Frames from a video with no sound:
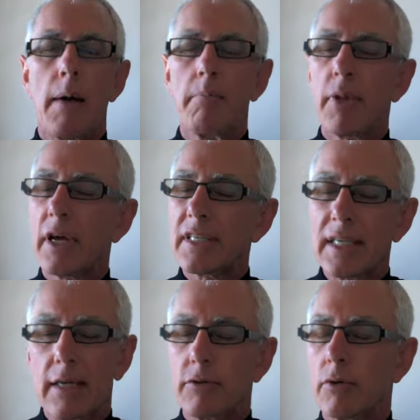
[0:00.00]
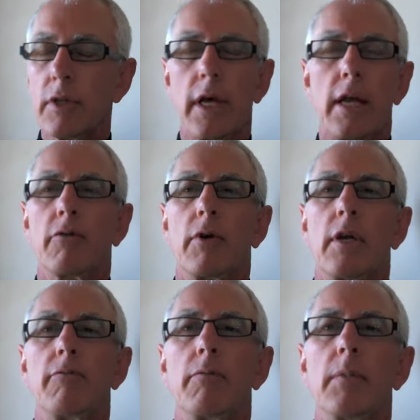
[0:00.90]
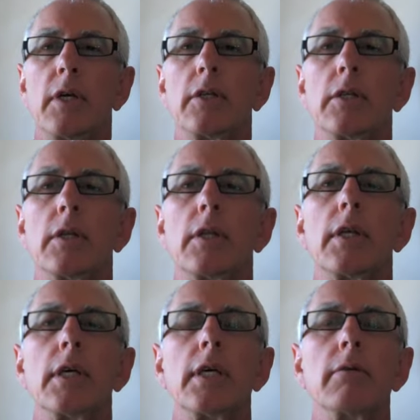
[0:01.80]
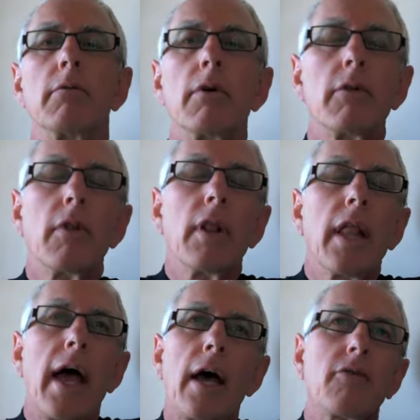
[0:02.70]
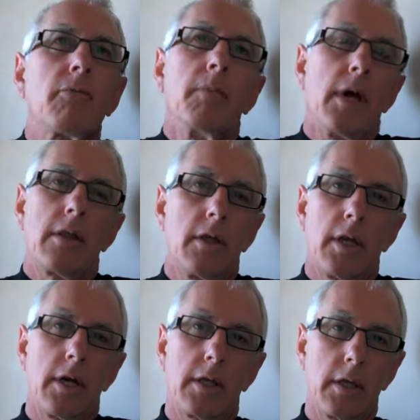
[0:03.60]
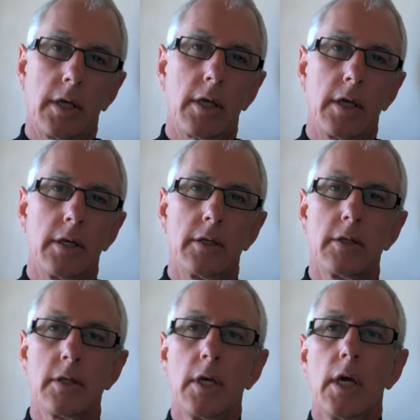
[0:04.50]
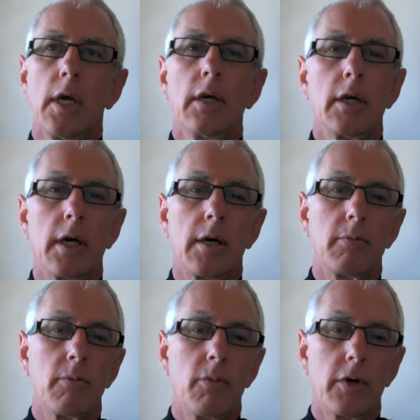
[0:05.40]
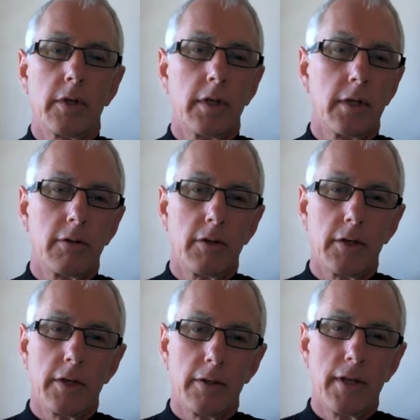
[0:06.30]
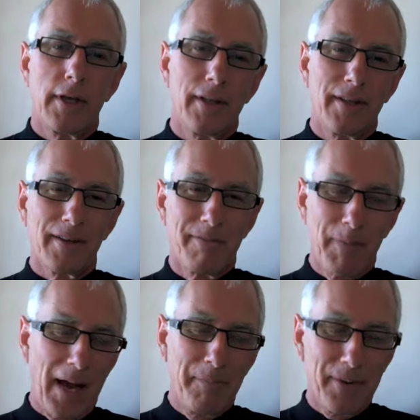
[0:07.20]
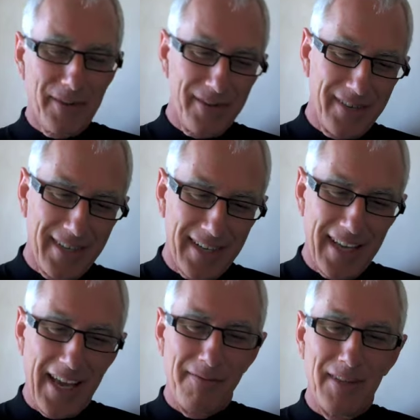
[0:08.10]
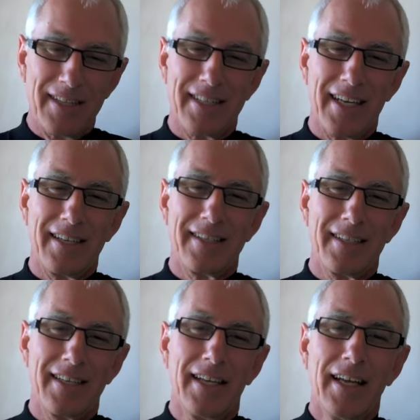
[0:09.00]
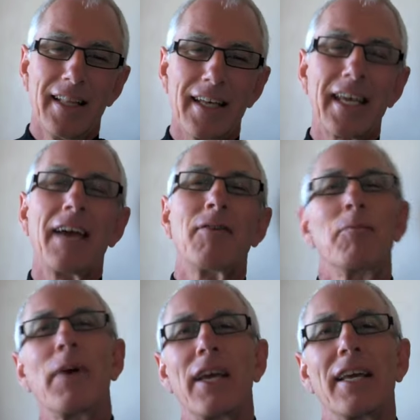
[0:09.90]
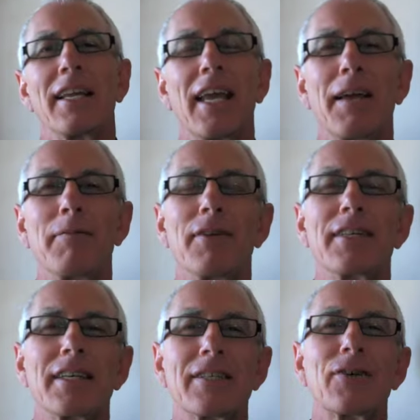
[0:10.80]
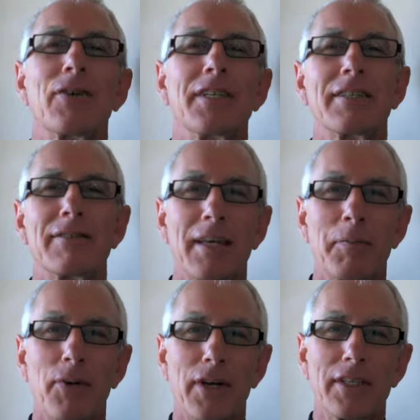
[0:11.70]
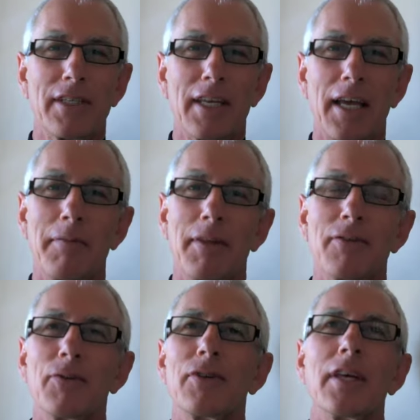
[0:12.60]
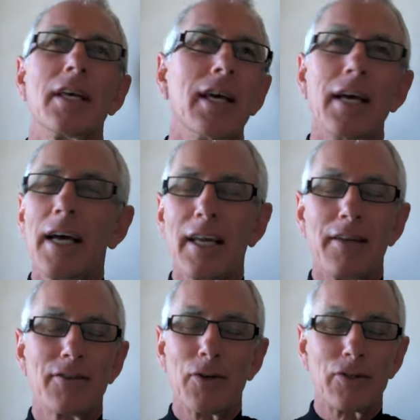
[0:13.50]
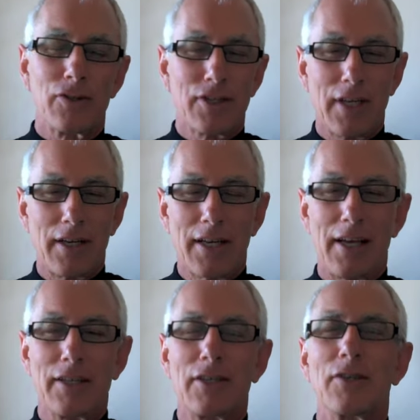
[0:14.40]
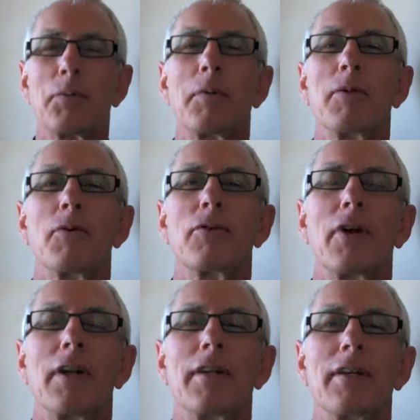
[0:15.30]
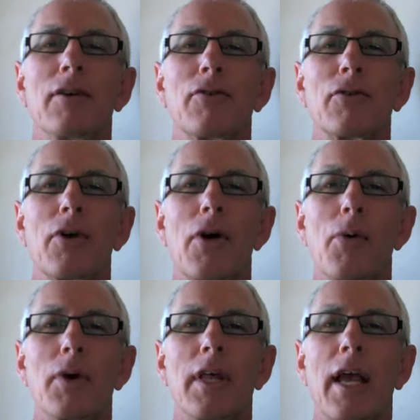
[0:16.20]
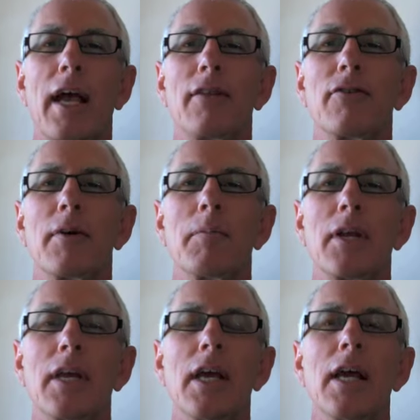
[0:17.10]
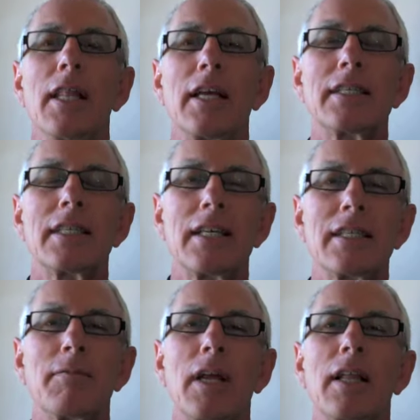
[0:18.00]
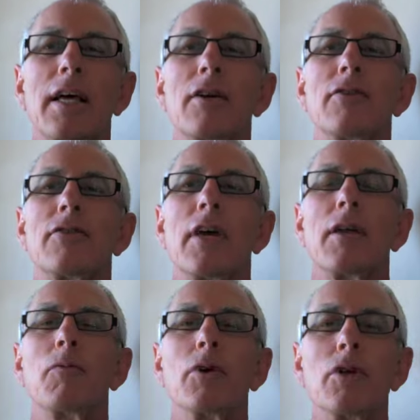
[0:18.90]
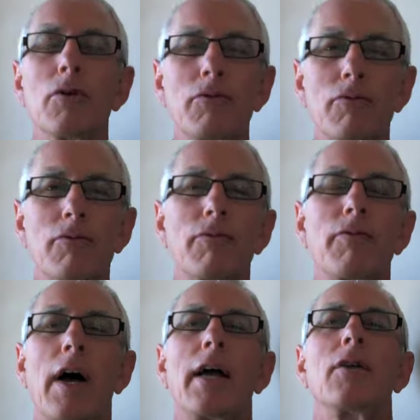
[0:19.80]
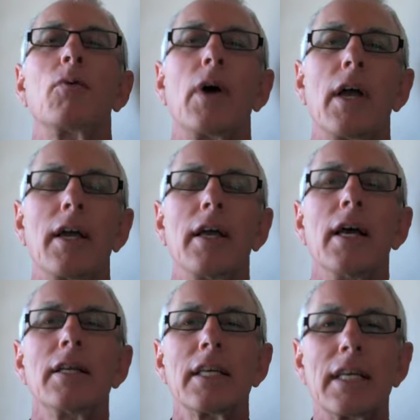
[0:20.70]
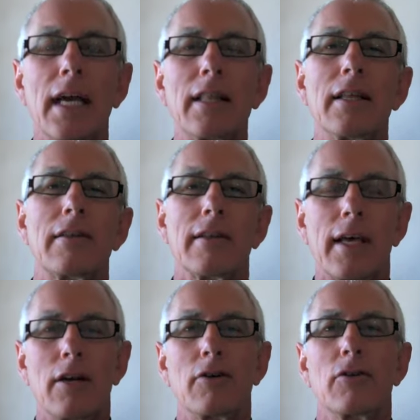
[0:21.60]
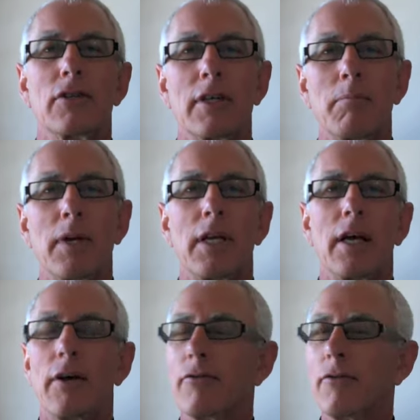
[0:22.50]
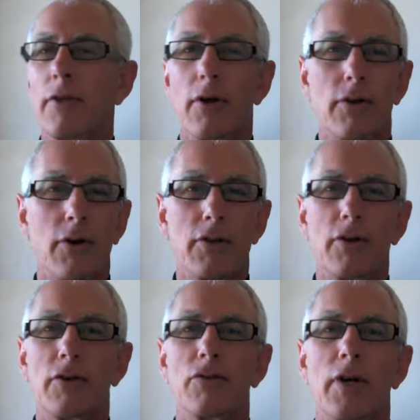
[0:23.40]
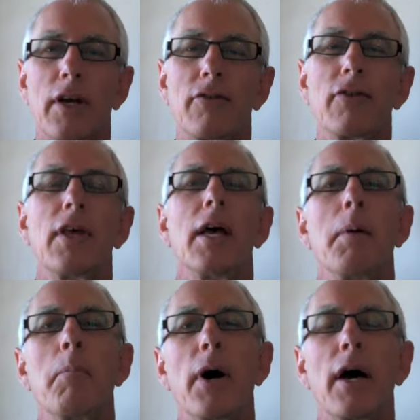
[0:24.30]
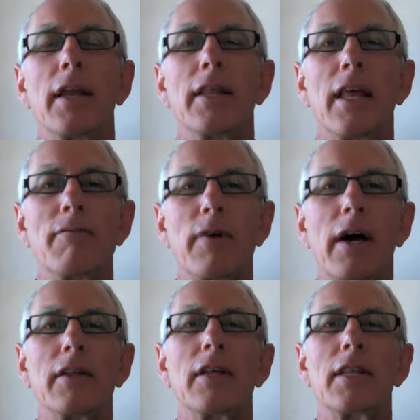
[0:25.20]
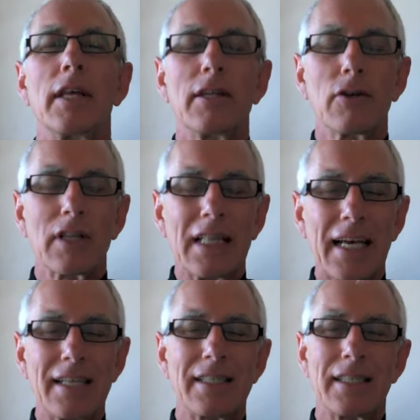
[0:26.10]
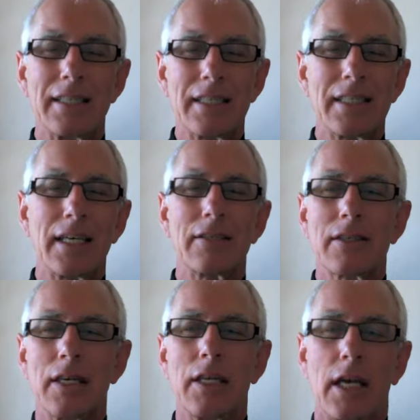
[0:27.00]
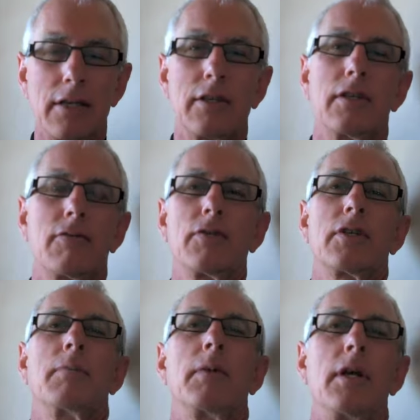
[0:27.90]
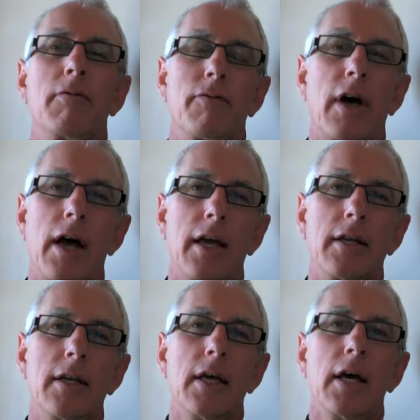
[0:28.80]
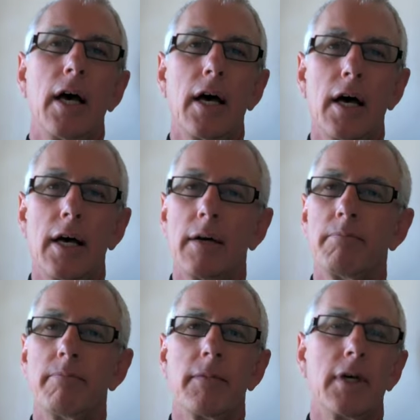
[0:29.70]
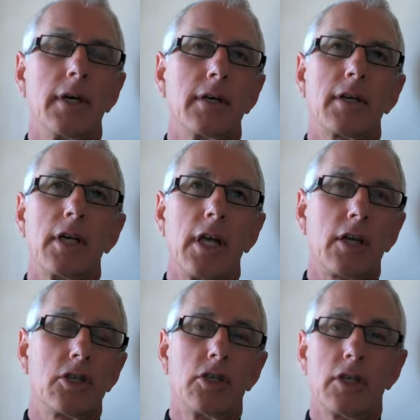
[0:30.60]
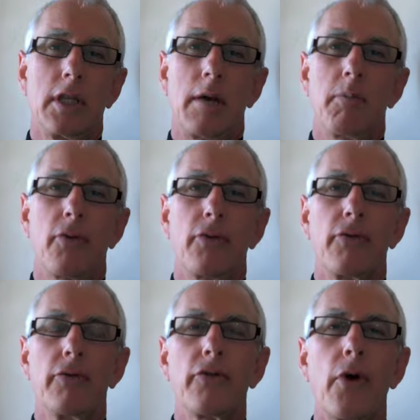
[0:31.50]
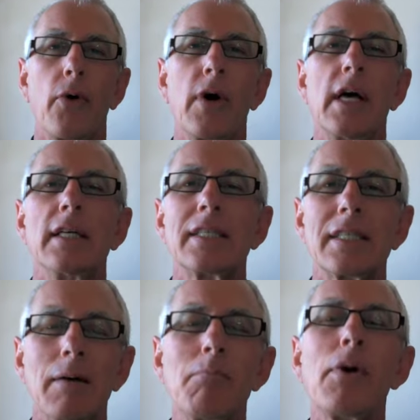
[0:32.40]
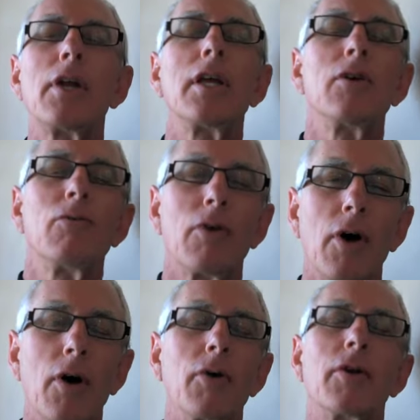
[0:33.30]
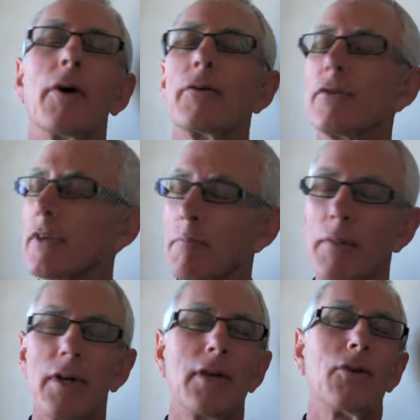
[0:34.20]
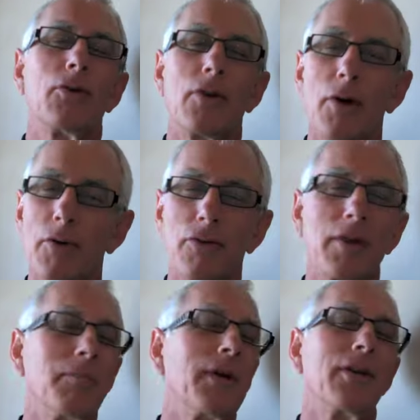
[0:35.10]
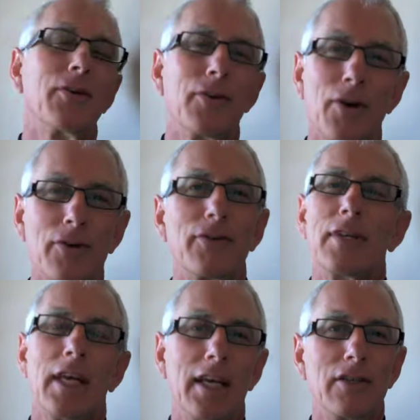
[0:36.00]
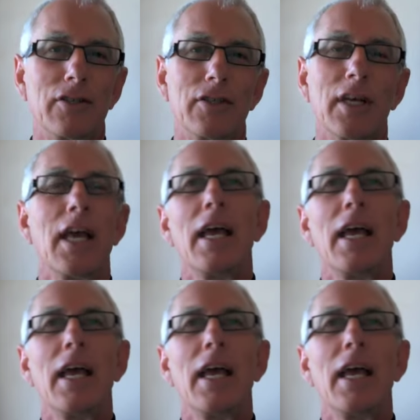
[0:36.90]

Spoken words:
Plus, it gives you a lot of great information. The last method, I think, is what the popular game these days, the Kevin Bacon game, the 6 Degrees of Separation game. This was a social psychology experiment that was done years ago, where they sent somebody a letter and said, will you find a way to get this letter to somebody else? They don't know their address, but they found that it took less than 6 connections for somebody to find a connection to that person. So somebody you know knows somebody who knows somebody who knows an agent.